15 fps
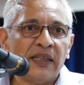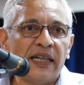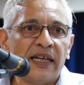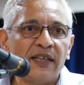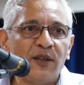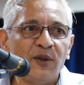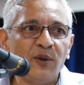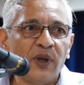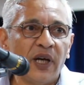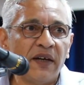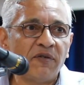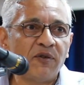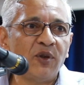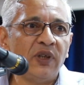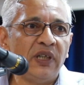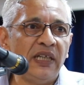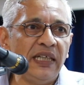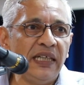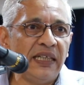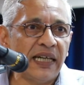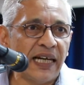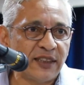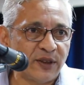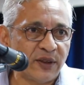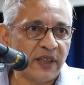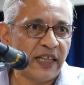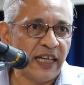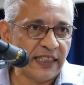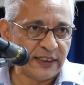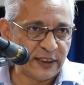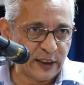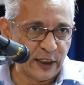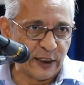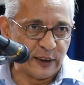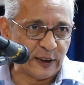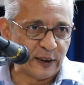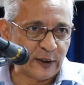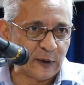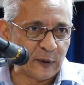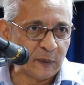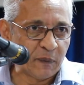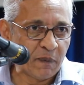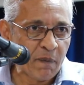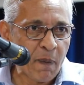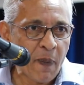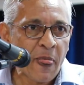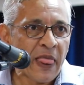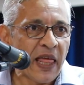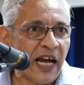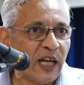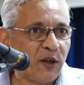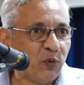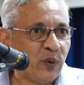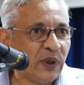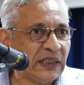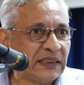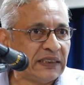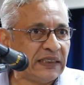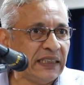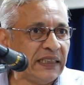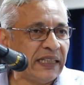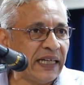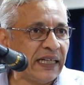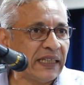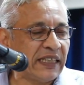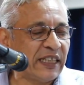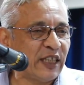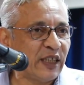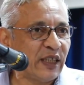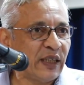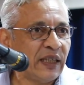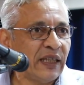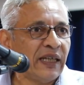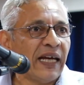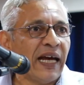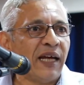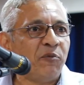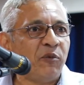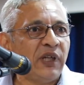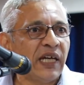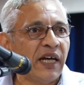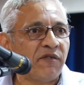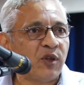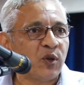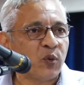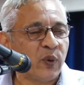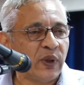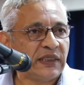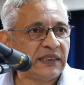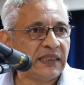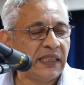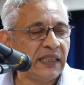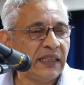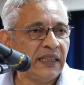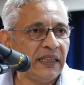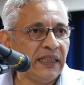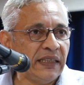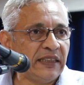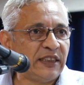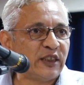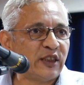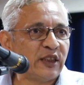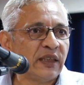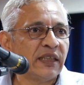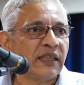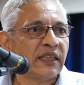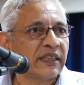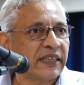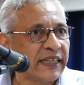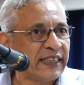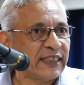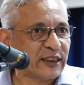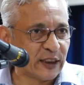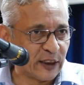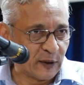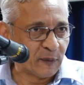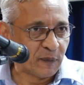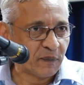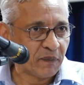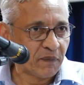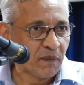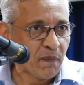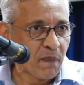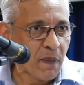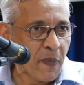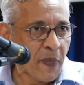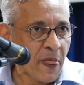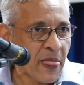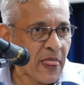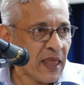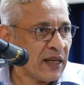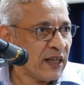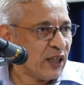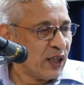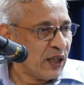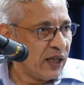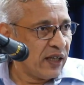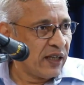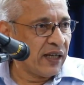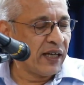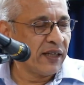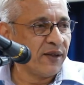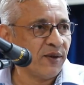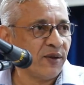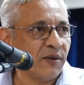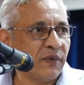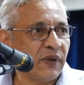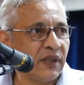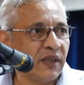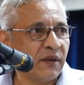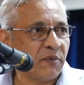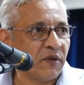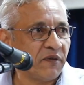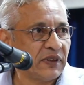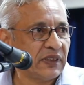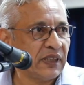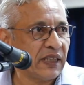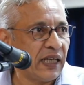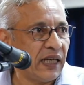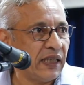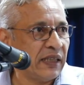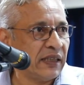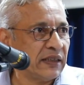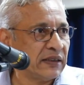that you have to denaturalize things. And we see that and we have to question each tradition. I don't know whether Professor Culler